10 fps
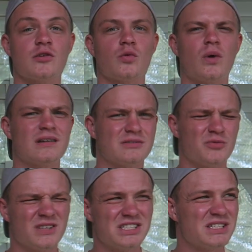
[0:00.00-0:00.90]
Or
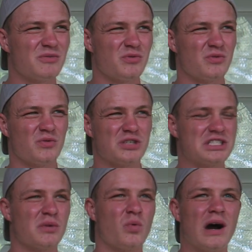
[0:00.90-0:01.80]
what she said? She
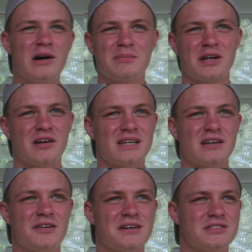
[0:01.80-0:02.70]
said, why am I not in
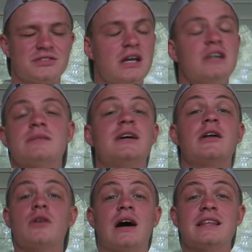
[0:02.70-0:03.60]
college? Or something, I
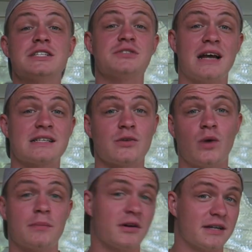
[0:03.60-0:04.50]
don't know. I think she's asking
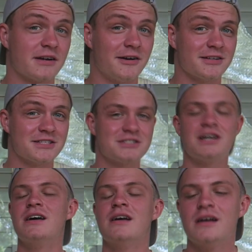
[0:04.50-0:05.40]
why I'm not in college.
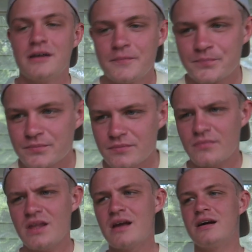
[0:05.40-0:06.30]

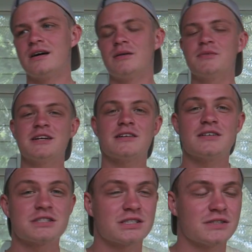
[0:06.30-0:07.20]
I'm not in
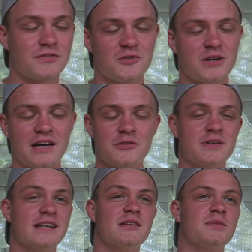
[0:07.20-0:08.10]
college because, for one, I
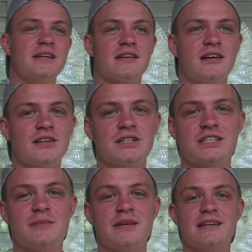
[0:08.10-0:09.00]
don't need to be in college.
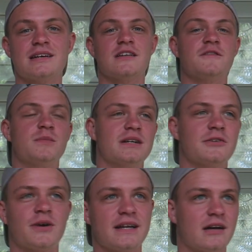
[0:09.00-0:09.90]
I make enough
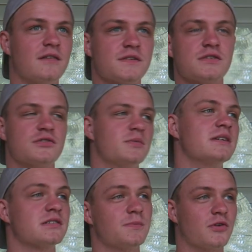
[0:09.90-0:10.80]
money right now off of social
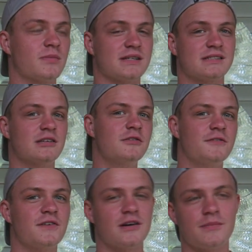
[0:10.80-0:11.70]
media to support myself.
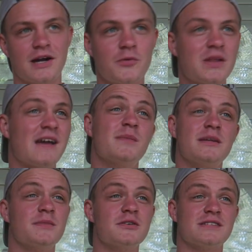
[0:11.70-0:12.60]
I don't really have
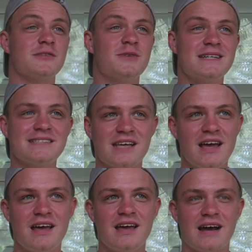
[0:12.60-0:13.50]
many bills anyways.
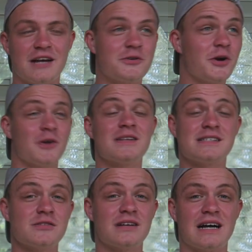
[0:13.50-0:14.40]
I
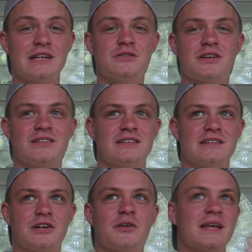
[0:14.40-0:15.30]

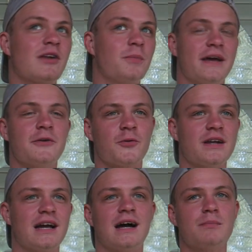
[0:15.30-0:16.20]
don't pay
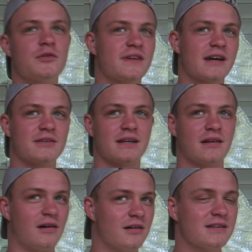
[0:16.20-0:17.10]
rent. I'm moving out
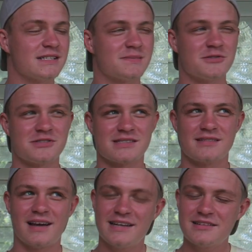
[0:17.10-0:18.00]
in August most
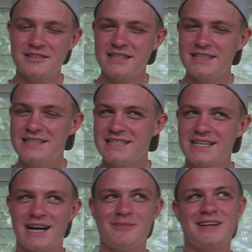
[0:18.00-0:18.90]
likely.
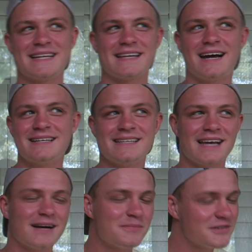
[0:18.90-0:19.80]
I'm like
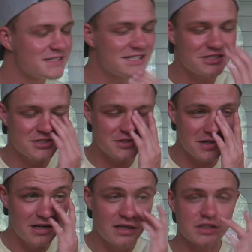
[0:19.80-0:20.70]
99% sure.